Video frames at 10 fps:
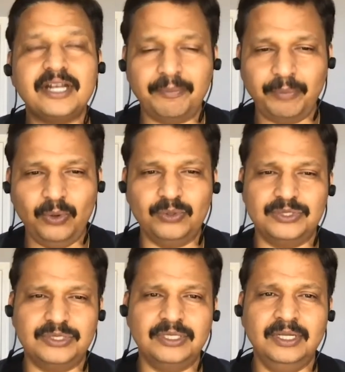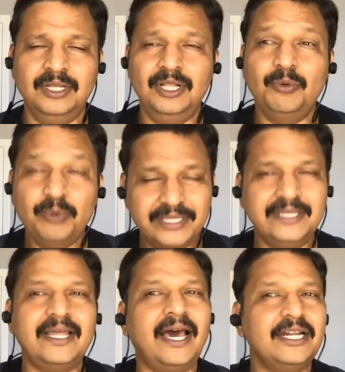repos
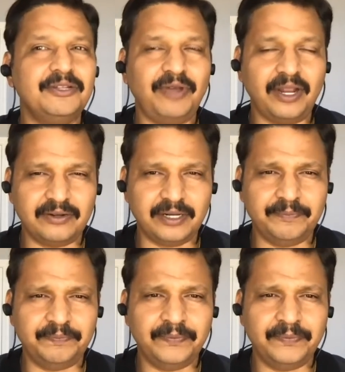within Artifactory.